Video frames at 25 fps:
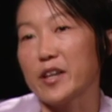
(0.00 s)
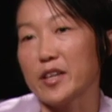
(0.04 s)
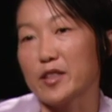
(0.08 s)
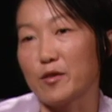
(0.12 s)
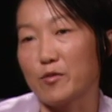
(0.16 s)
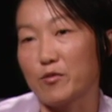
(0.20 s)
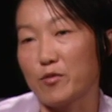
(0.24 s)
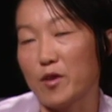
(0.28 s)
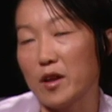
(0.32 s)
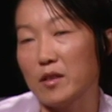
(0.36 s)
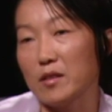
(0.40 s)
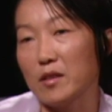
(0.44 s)
at the
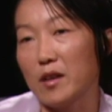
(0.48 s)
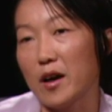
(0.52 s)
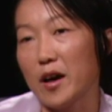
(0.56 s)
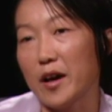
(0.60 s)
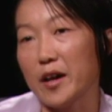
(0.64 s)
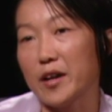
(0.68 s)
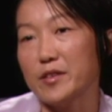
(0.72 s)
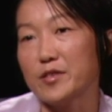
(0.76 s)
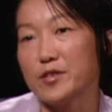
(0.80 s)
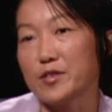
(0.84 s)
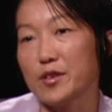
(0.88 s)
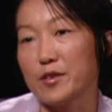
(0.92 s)
front
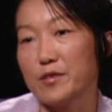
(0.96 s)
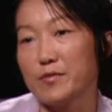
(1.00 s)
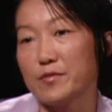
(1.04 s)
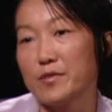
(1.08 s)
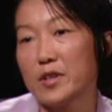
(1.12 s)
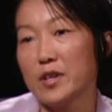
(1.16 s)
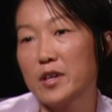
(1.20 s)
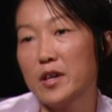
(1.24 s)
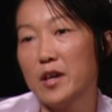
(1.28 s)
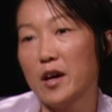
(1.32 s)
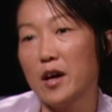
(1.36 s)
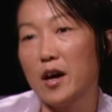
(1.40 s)
lines of
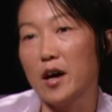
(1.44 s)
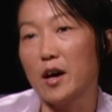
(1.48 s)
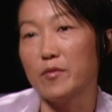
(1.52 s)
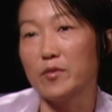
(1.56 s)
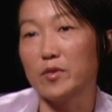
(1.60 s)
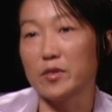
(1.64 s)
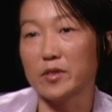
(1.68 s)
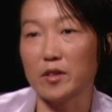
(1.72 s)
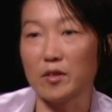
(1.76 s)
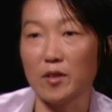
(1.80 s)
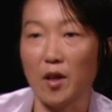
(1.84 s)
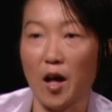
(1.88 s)

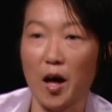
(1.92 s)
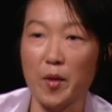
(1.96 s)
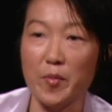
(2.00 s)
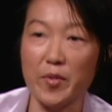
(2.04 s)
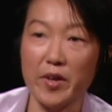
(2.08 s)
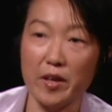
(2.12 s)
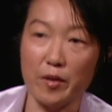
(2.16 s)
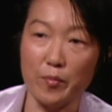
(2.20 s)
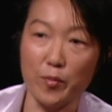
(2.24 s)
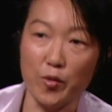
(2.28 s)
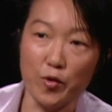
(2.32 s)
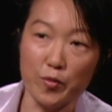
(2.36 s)
the
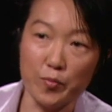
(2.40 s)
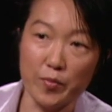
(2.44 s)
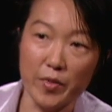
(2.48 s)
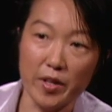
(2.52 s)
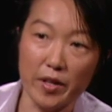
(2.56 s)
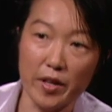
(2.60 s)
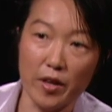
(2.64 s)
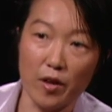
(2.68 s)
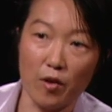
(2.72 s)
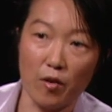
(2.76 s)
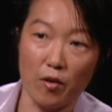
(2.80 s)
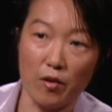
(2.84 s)
lobbying movement
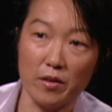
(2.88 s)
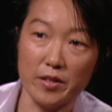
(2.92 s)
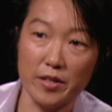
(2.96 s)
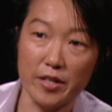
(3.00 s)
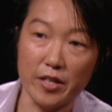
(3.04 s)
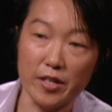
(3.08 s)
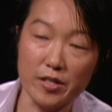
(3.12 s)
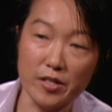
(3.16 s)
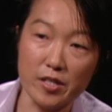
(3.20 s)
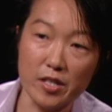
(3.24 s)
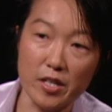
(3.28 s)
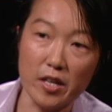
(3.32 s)
here in
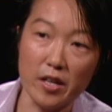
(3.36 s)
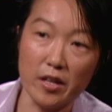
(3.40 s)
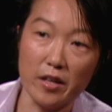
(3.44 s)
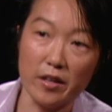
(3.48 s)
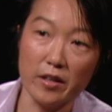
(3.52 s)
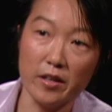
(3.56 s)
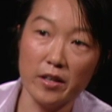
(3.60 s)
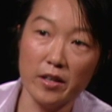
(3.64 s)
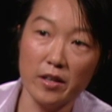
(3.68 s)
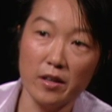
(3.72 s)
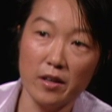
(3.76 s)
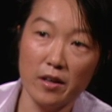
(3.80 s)
DC.